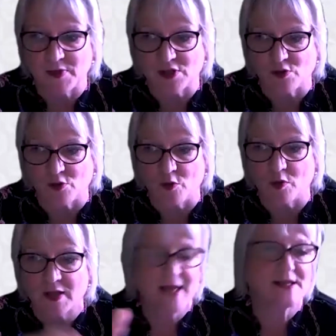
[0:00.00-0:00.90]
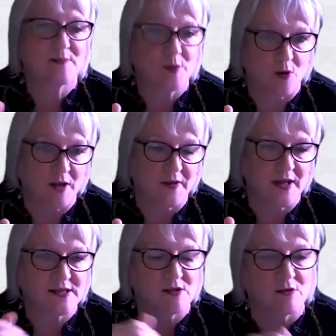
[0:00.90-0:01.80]
or you will get support at
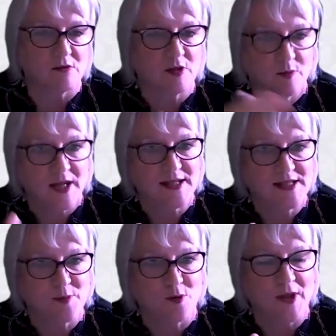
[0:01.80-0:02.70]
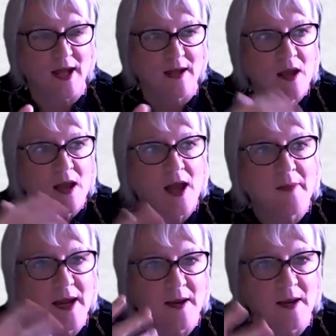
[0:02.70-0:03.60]
this, or you will get support that.
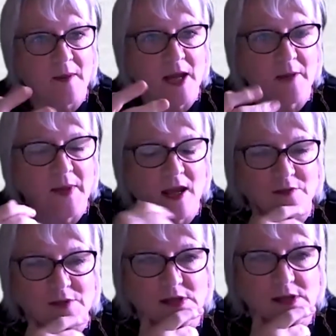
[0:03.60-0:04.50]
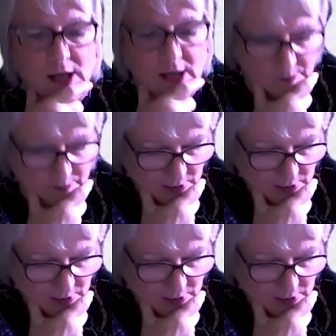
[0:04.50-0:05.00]
And then it maybe helps the